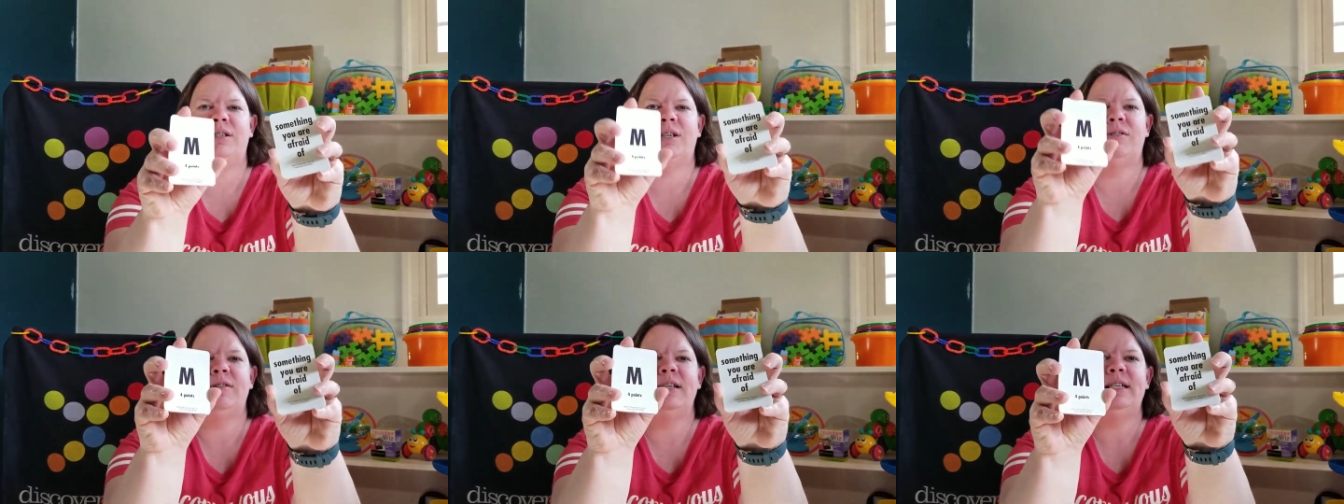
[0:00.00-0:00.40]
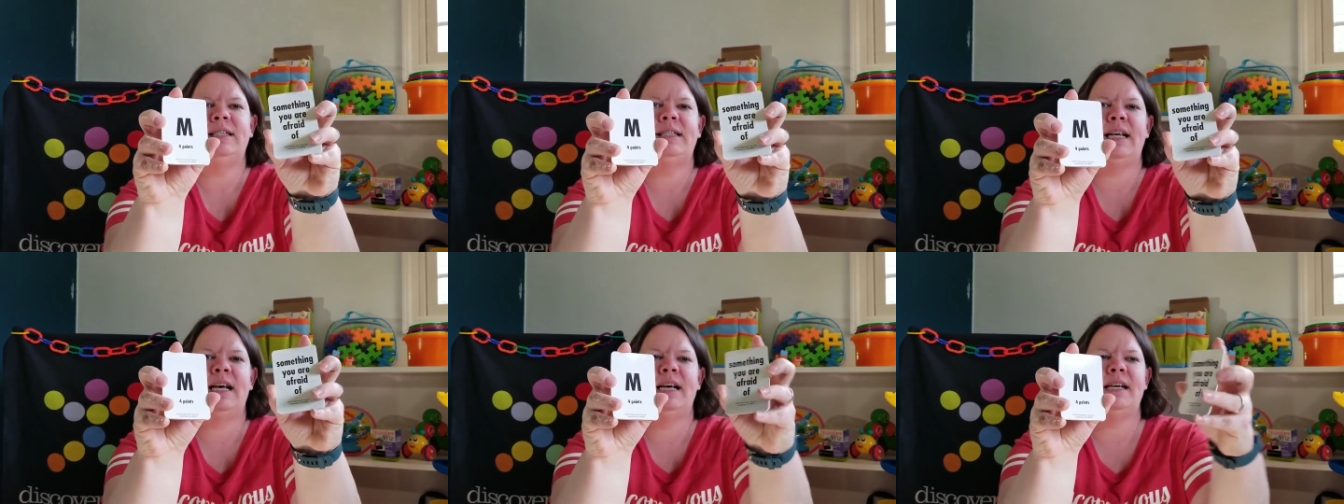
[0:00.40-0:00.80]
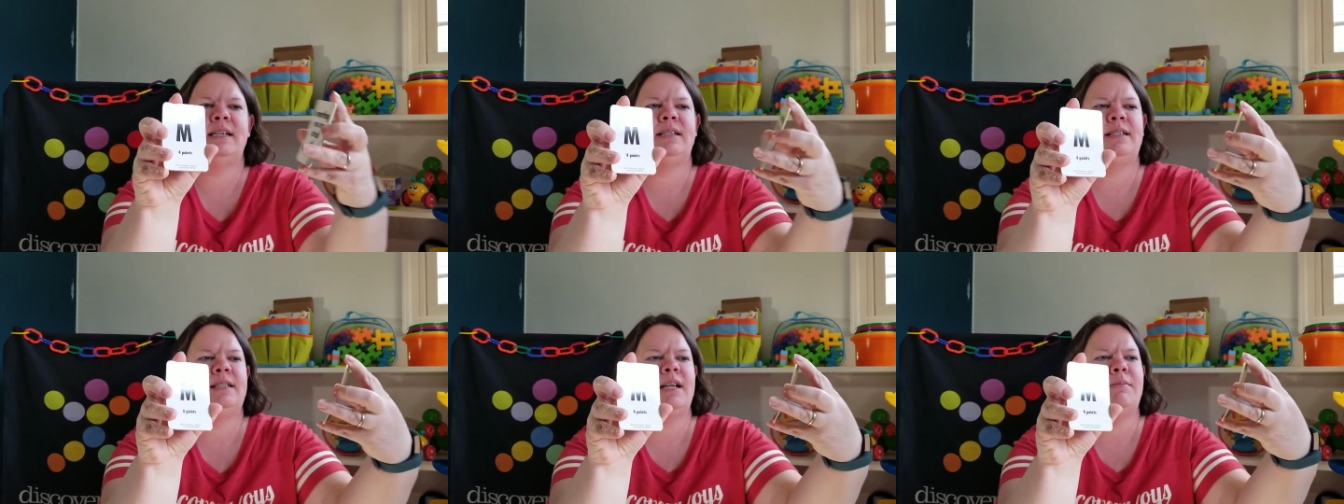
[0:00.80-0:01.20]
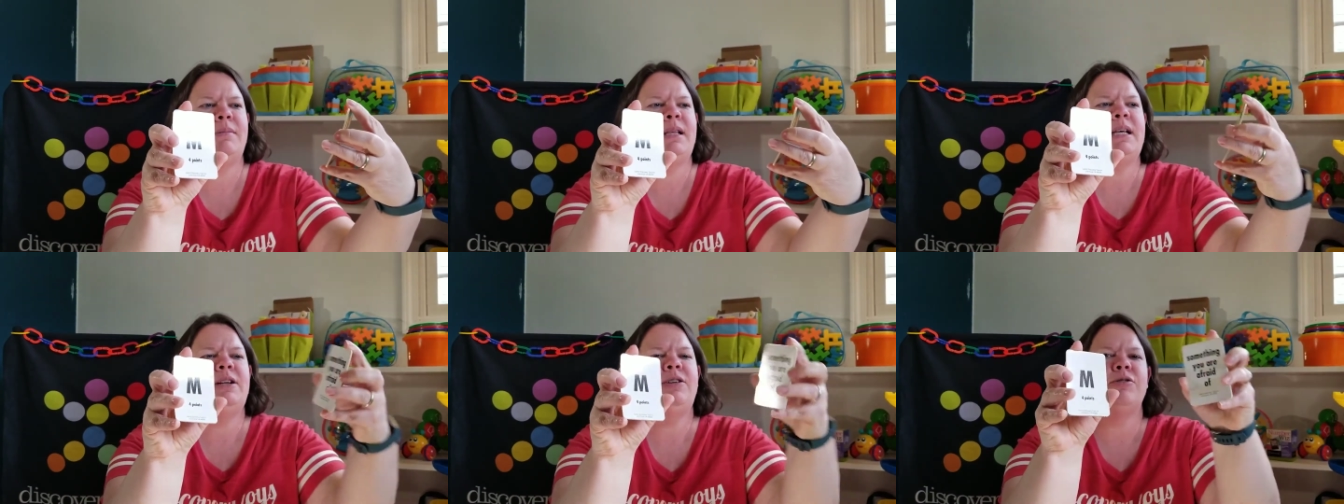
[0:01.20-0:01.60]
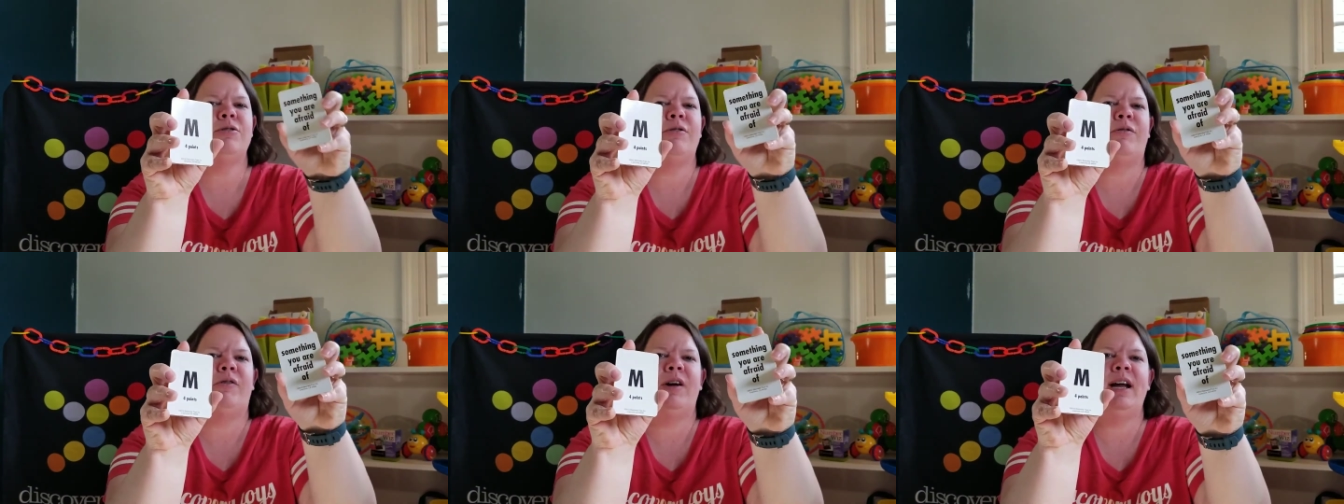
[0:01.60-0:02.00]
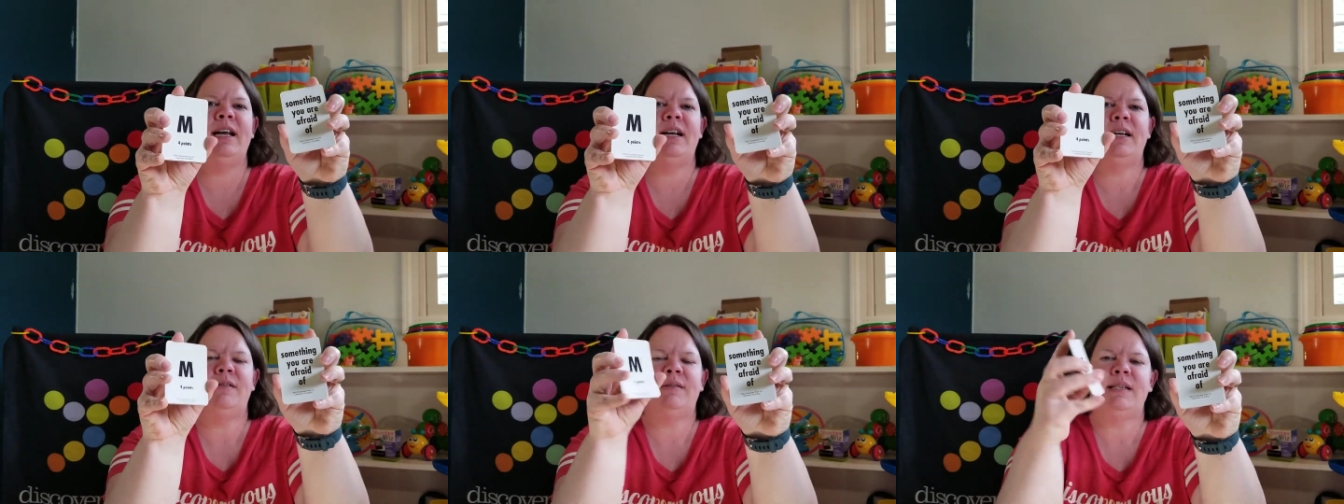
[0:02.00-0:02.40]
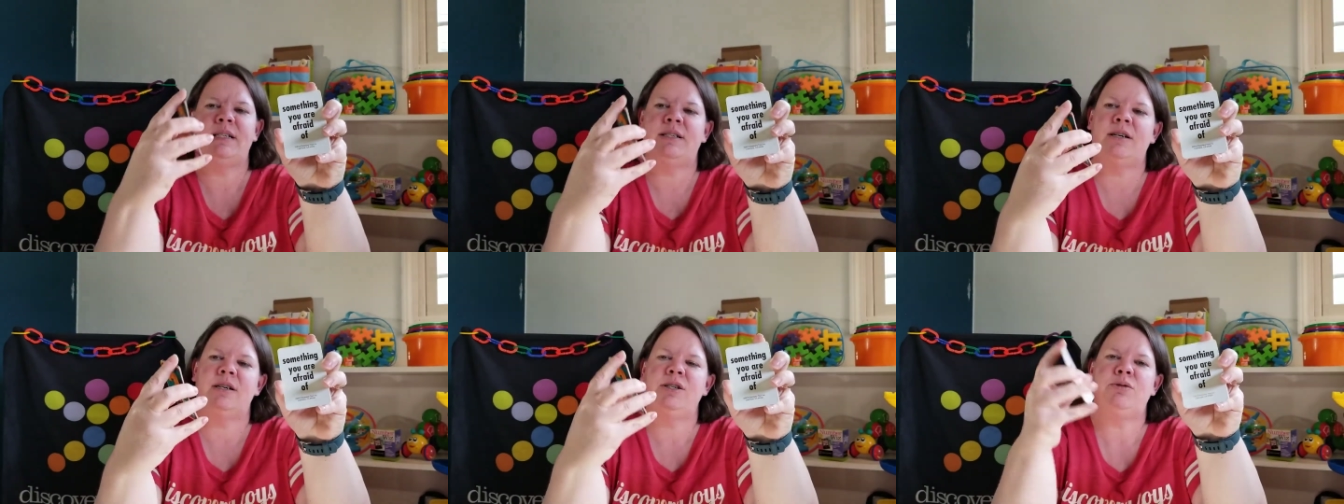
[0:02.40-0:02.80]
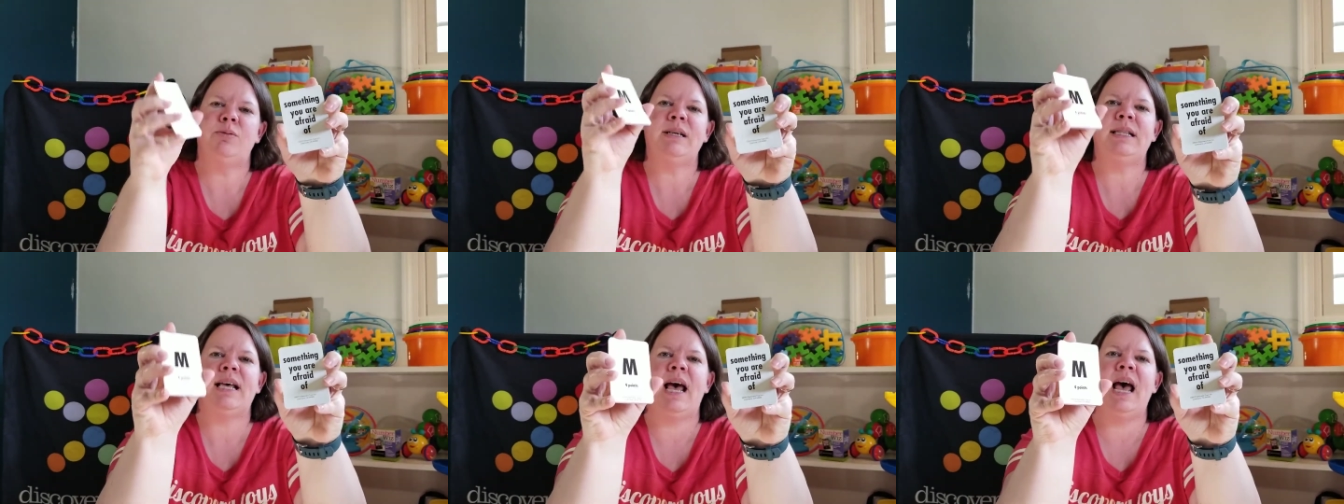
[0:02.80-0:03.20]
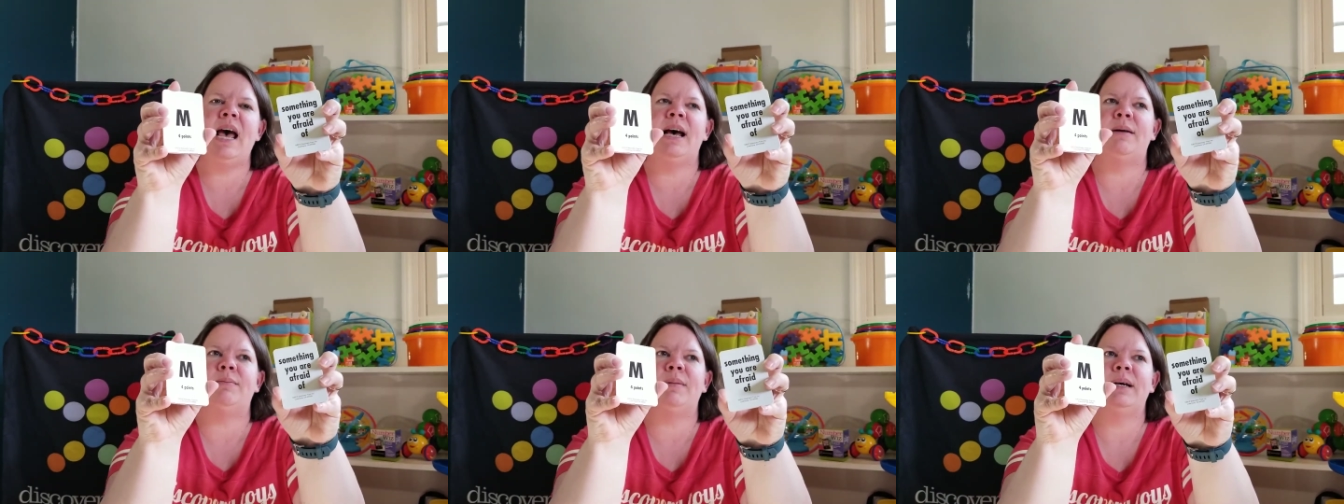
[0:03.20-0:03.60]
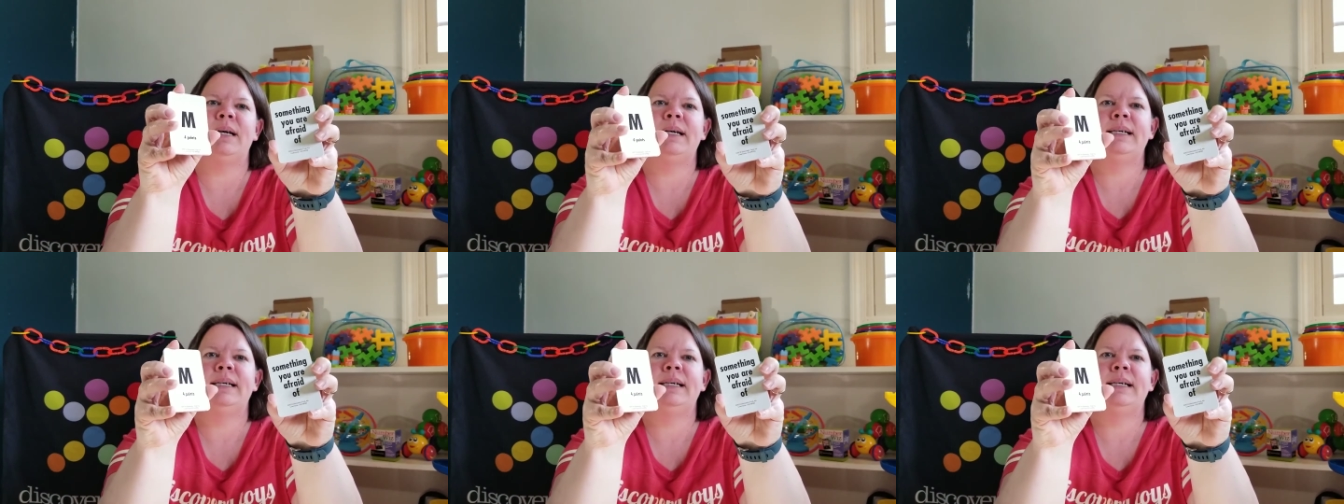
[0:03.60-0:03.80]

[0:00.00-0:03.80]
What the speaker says: So this says something you're afraid of that starts with M.